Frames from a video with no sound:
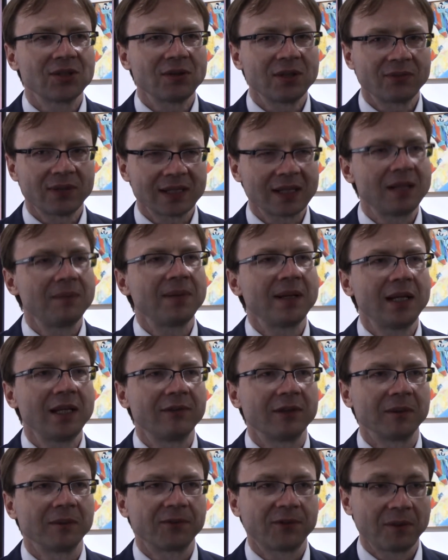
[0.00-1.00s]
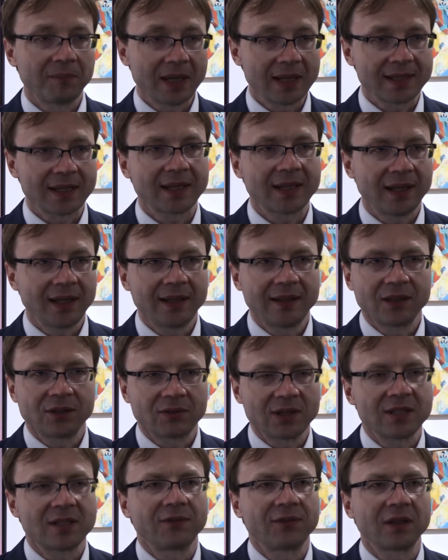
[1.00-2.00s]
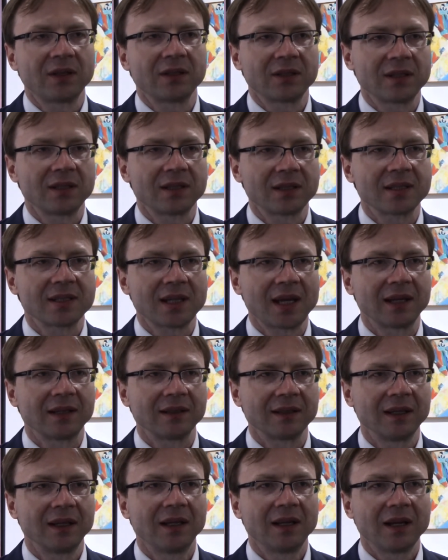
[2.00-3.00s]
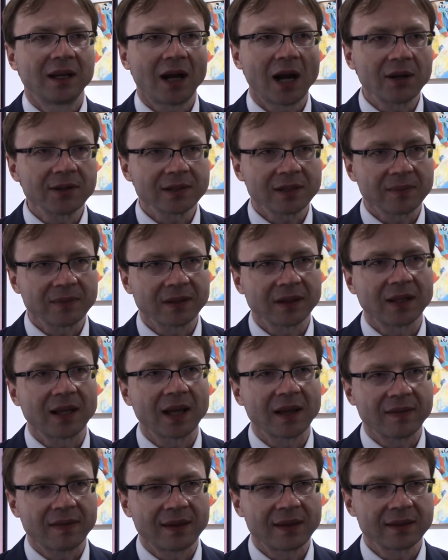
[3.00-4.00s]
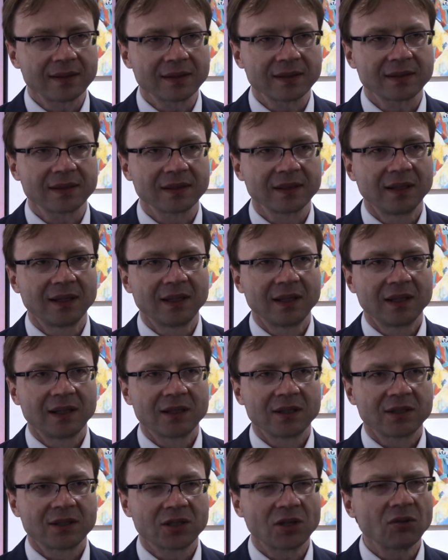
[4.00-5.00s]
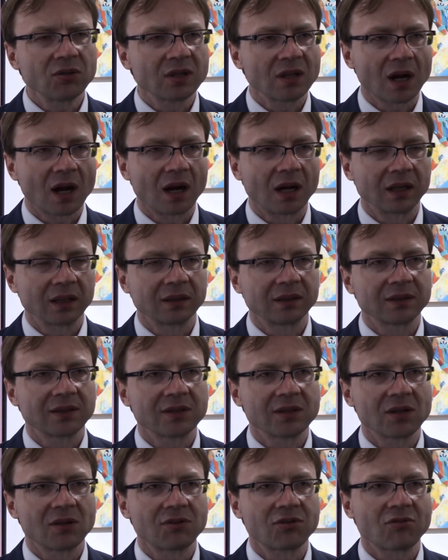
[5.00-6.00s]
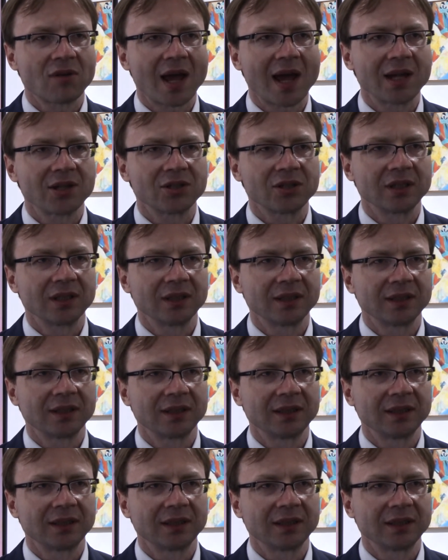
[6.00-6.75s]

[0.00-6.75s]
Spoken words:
So it was unbelievable for me as a kid. It was difficult to understand how something like this, so dark, so tragic,